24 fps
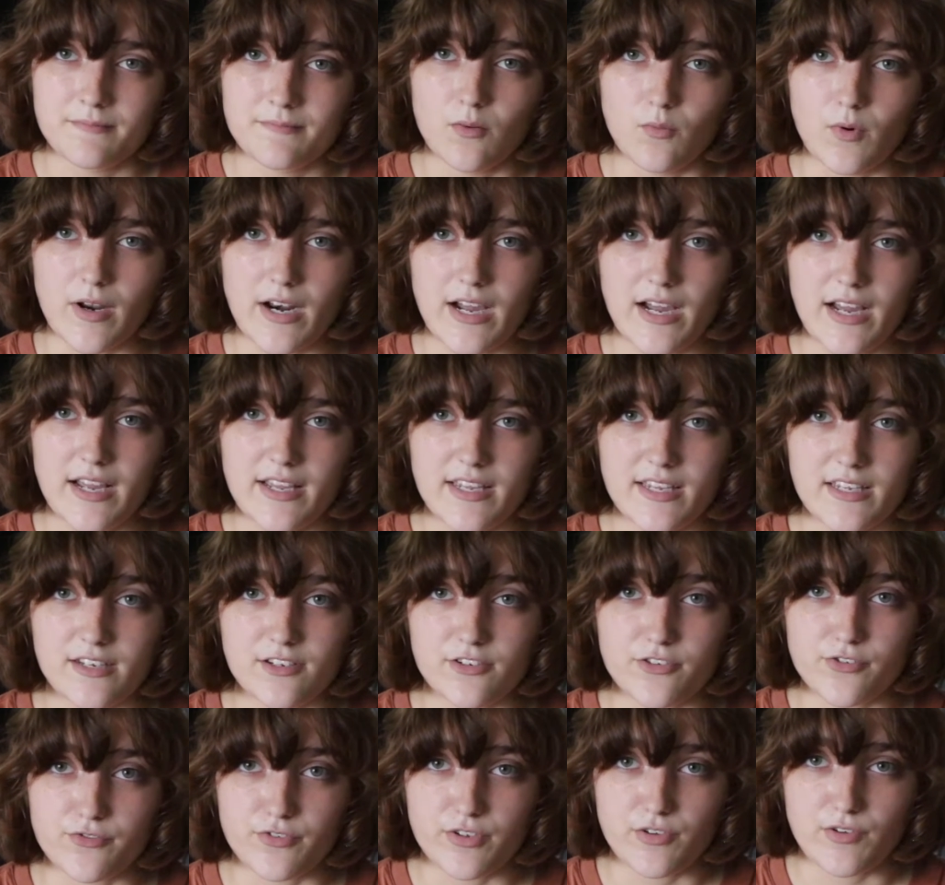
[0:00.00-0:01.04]
When I
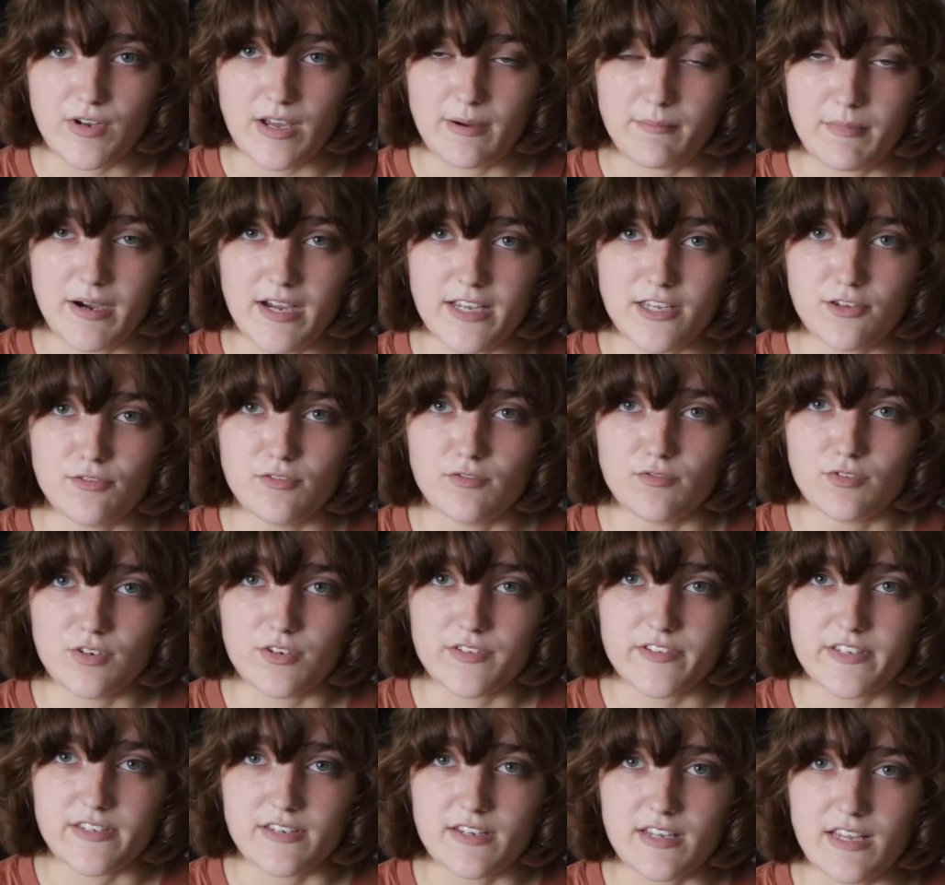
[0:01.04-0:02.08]
interviewed at my
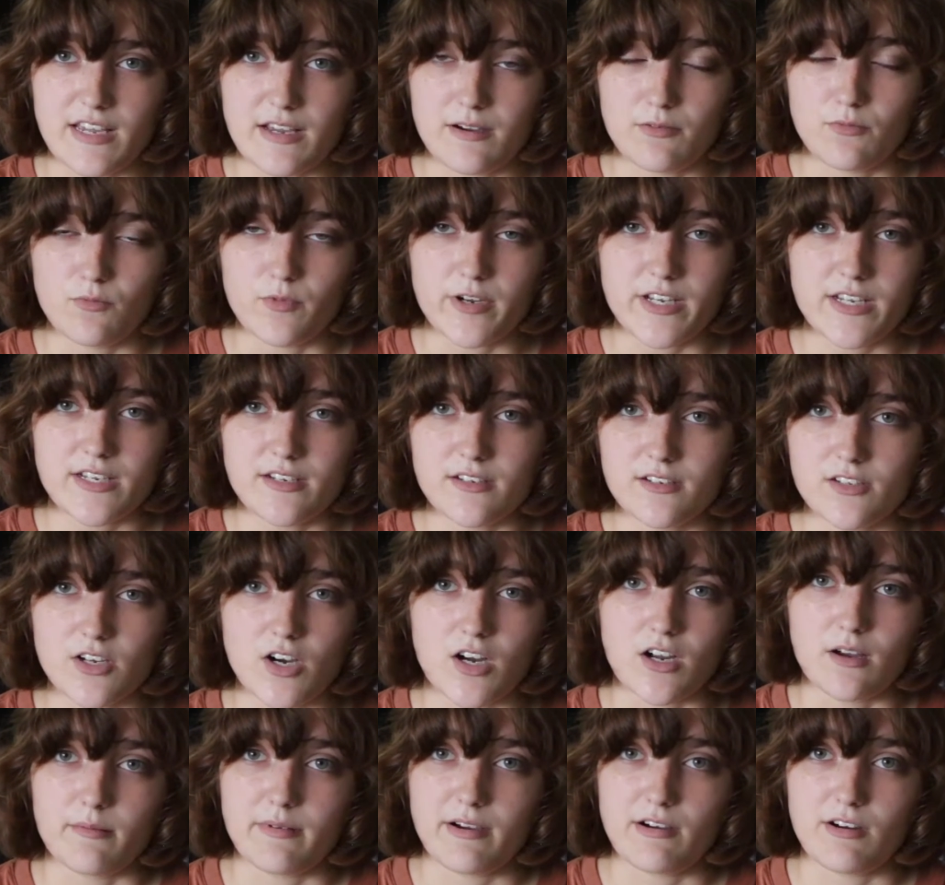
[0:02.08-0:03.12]
university, we didn't
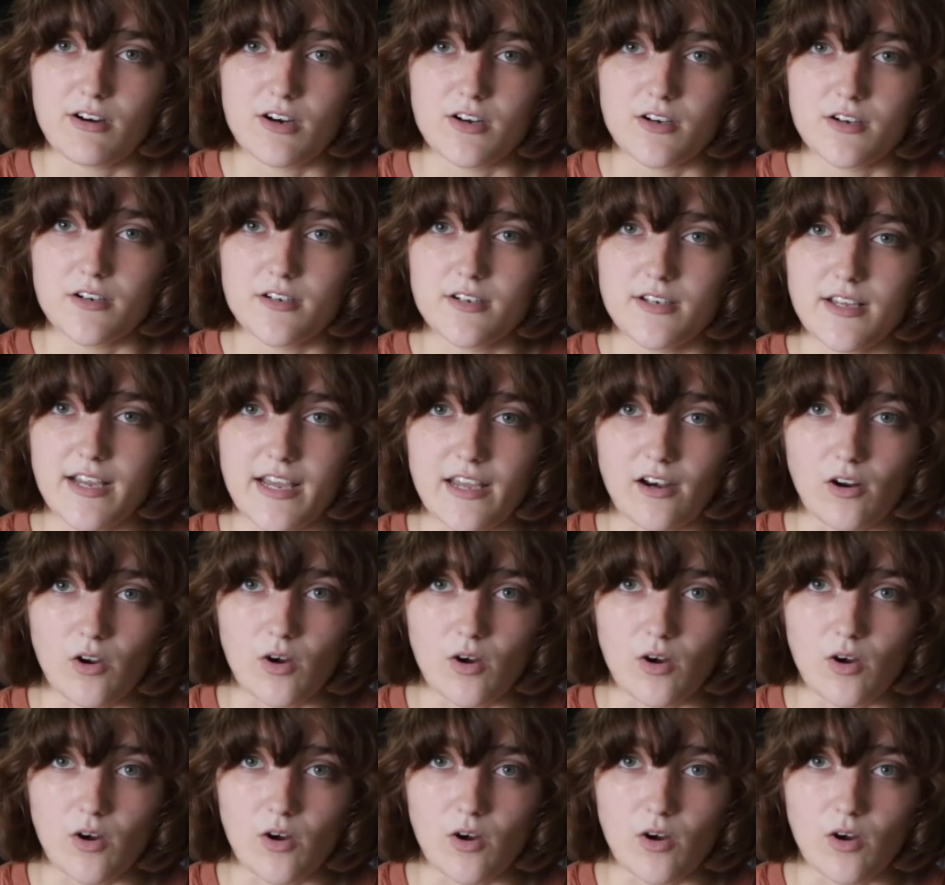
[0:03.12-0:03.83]
talk about art at